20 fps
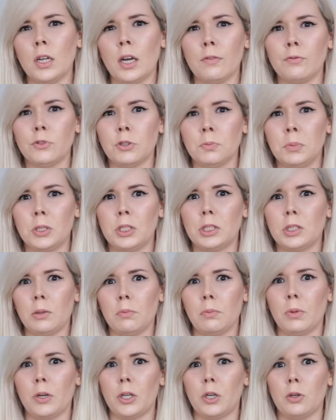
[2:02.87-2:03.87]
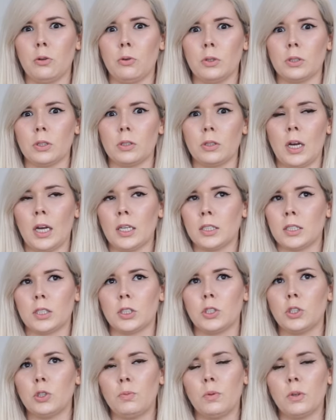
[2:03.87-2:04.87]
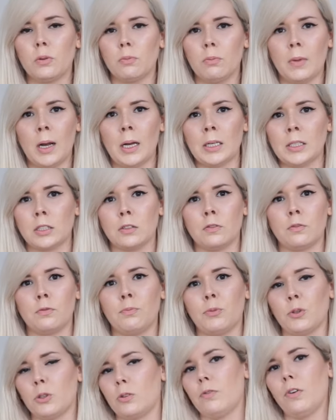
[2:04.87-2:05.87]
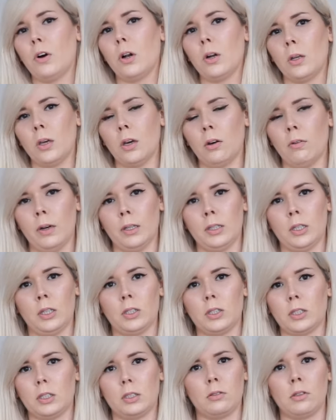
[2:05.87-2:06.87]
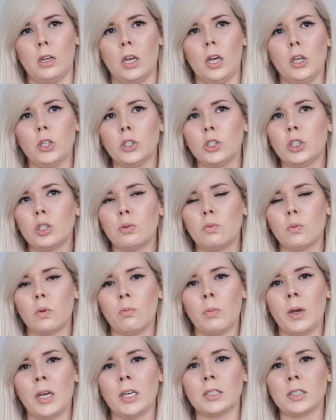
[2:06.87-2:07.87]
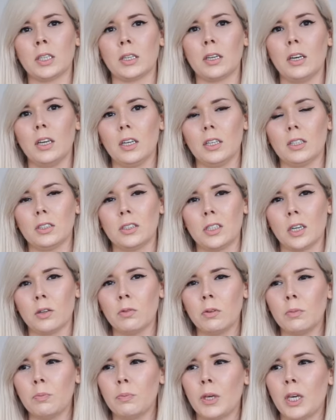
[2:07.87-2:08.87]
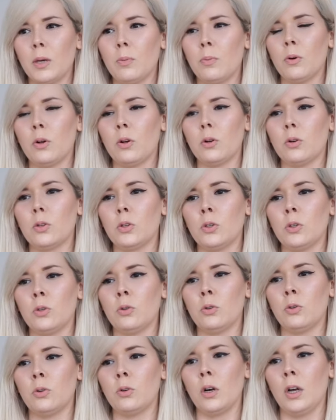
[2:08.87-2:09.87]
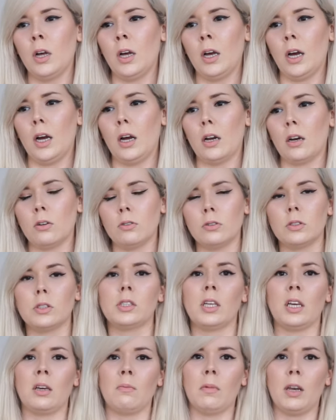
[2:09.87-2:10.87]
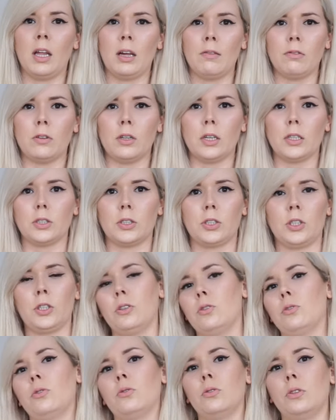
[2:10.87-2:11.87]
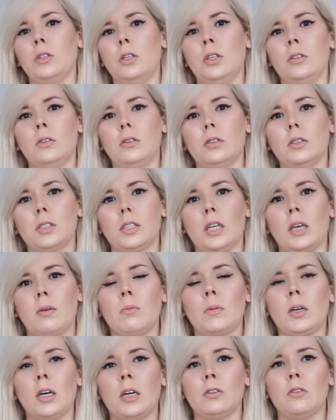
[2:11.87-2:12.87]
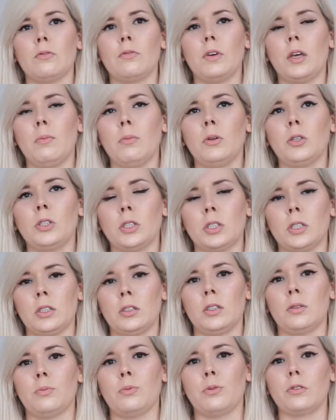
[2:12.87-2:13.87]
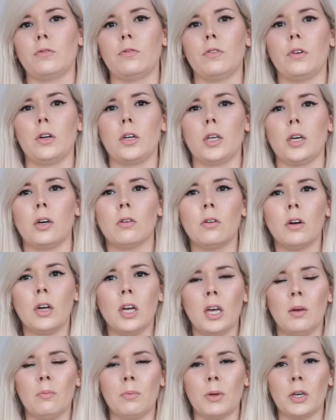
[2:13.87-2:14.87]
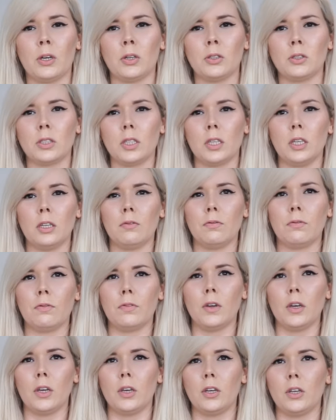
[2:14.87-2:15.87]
have to be somebody who has a super massive portfolio and is super amazing. Start with people who are on the same level as you, who need the same kind of images in their portfolio. Because if